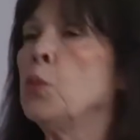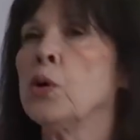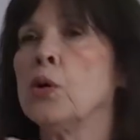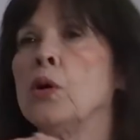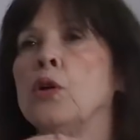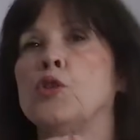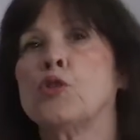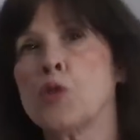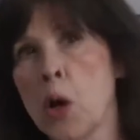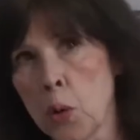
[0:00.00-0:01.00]
were
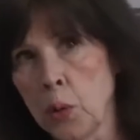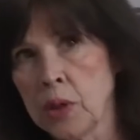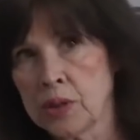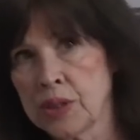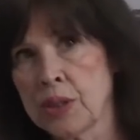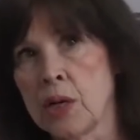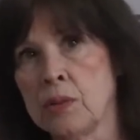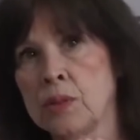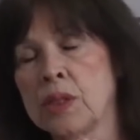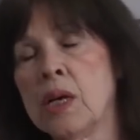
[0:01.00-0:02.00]
drogue
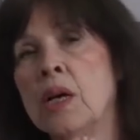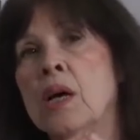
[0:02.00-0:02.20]
stones.